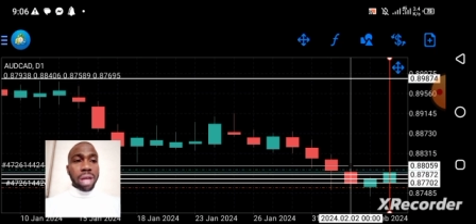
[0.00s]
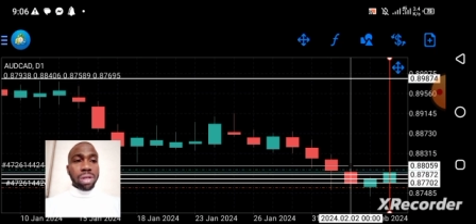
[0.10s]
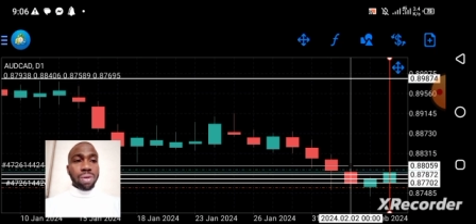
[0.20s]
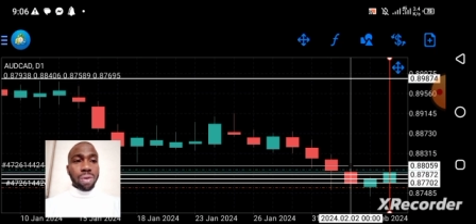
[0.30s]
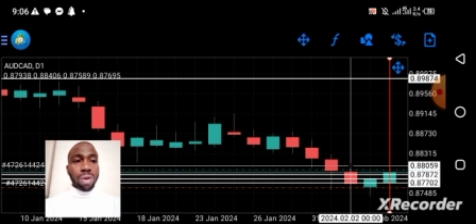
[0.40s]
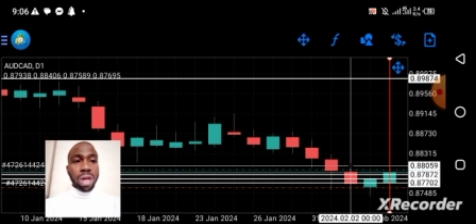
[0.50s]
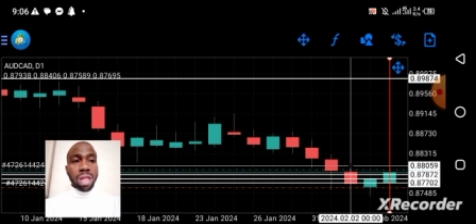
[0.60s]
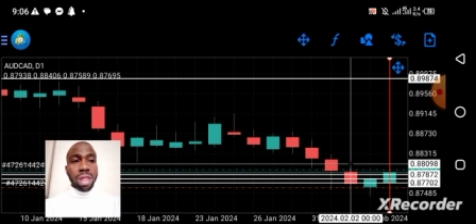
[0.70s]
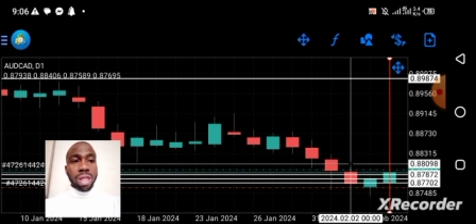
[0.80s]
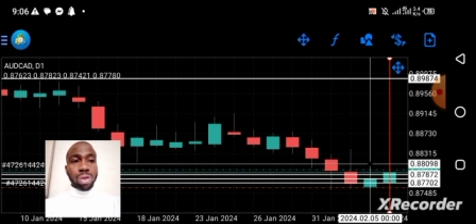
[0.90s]
So
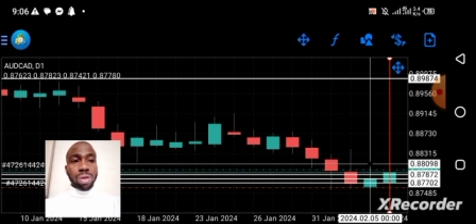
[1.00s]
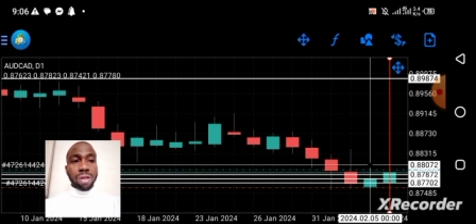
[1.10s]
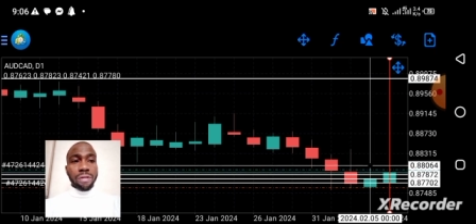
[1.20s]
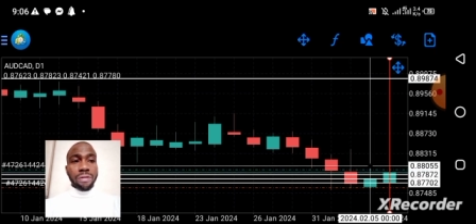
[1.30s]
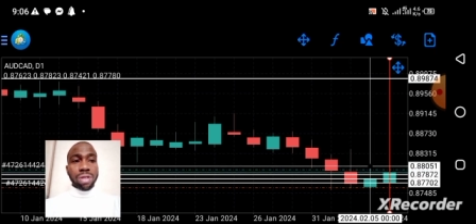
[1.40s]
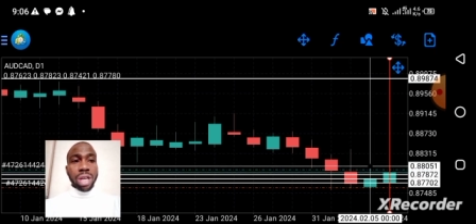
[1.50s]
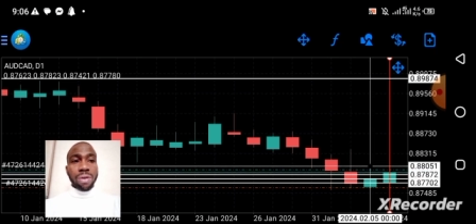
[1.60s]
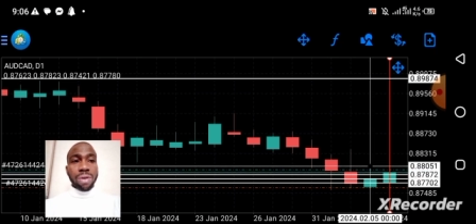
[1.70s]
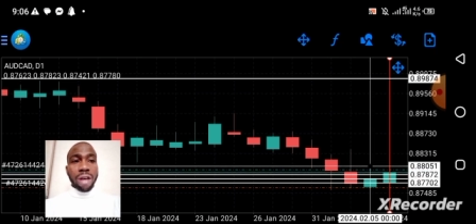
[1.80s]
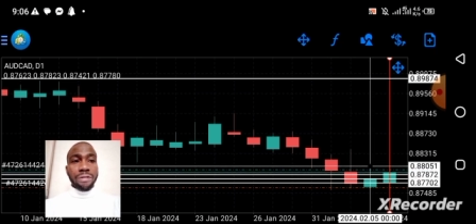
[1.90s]
this was the first candle
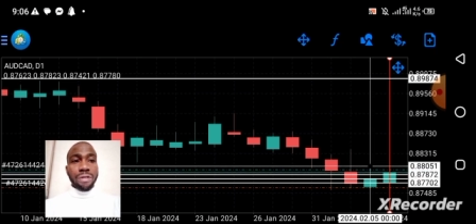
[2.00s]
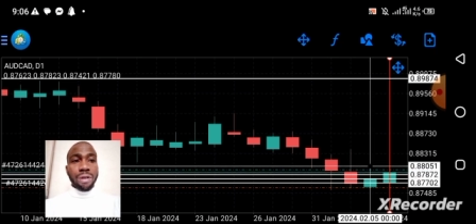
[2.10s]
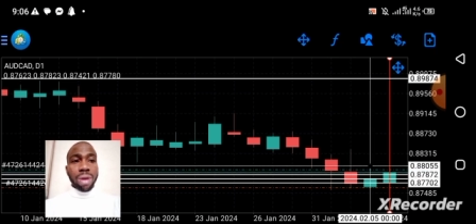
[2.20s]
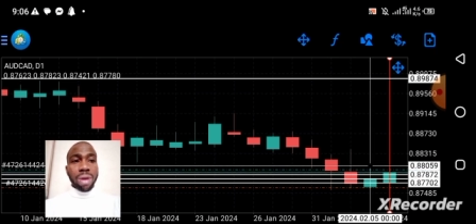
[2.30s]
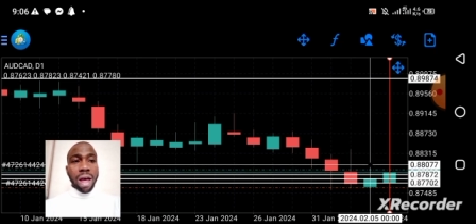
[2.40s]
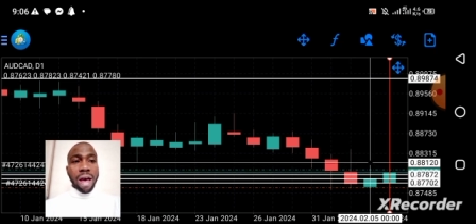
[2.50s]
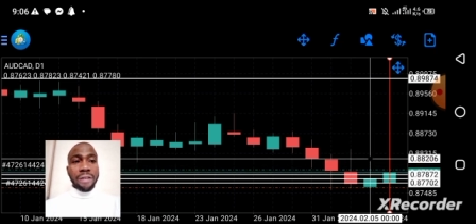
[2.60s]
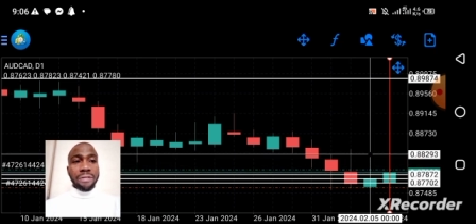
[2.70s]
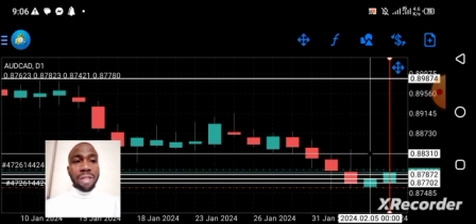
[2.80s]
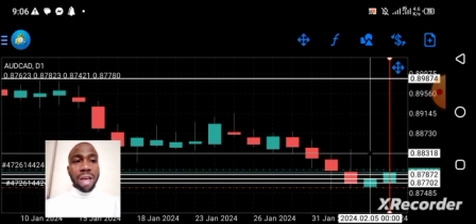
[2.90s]
that formed
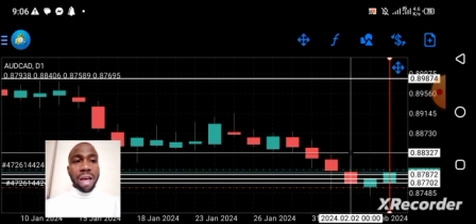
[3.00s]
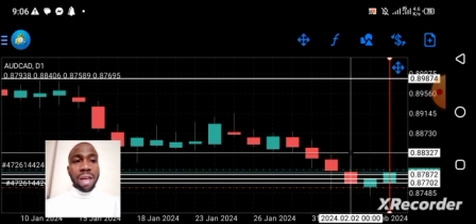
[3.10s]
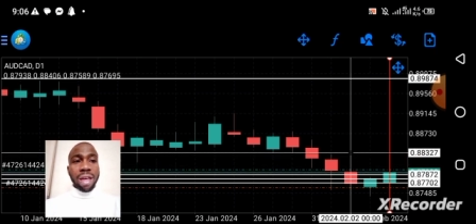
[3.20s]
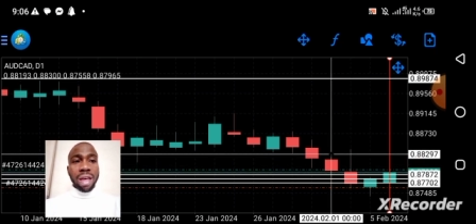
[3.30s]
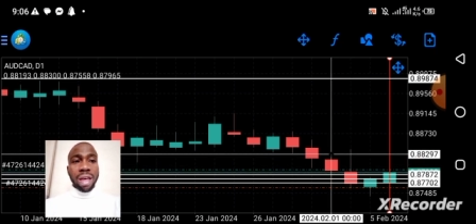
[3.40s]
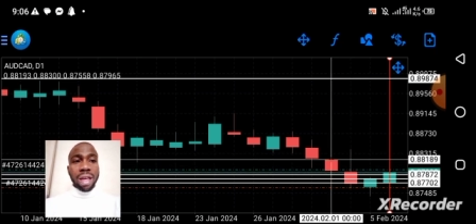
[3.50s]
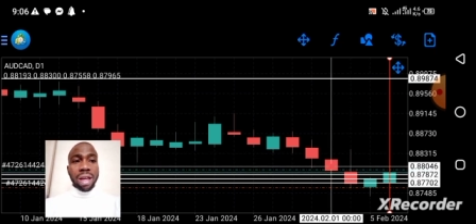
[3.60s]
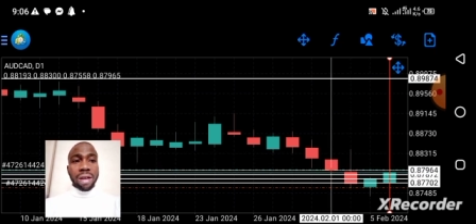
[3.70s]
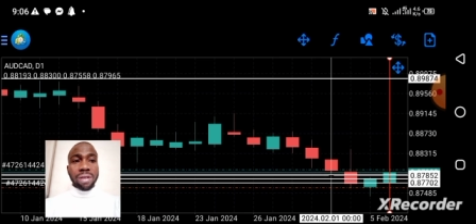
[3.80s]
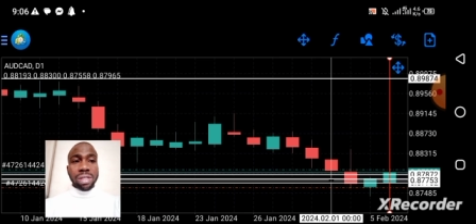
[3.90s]
after
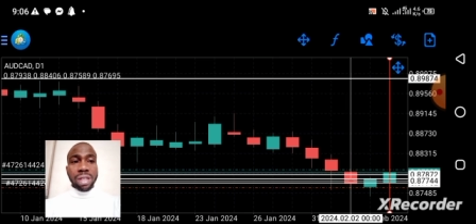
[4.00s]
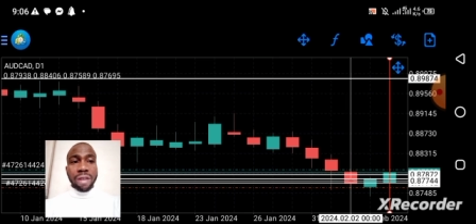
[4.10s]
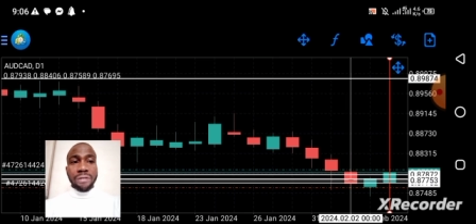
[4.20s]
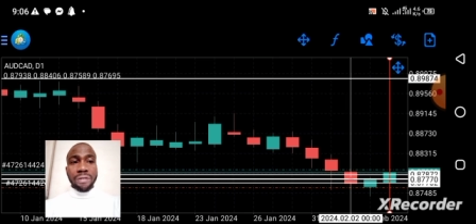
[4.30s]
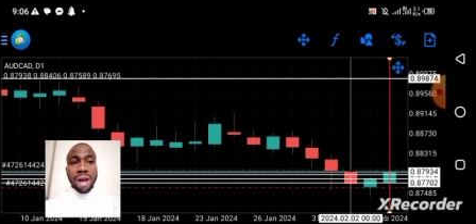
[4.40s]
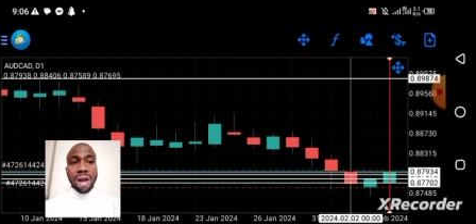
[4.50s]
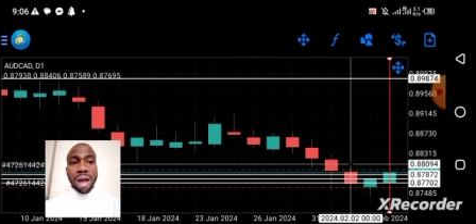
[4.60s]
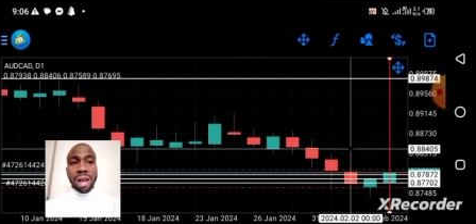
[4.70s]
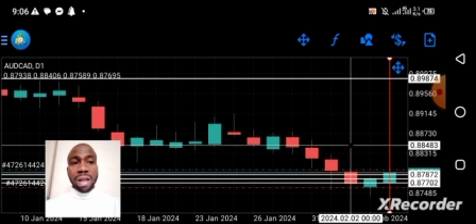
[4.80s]
several